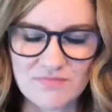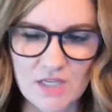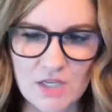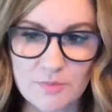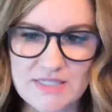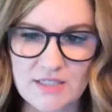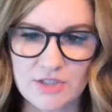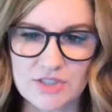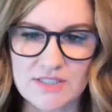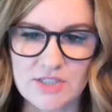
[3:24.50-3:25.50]
It'll be 10
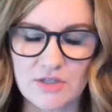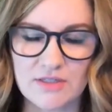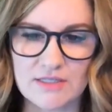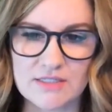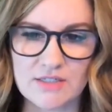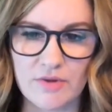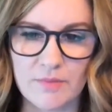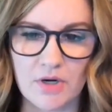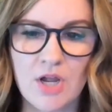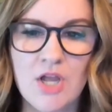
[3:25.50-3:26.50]
years this
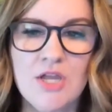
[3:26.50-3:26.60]
November.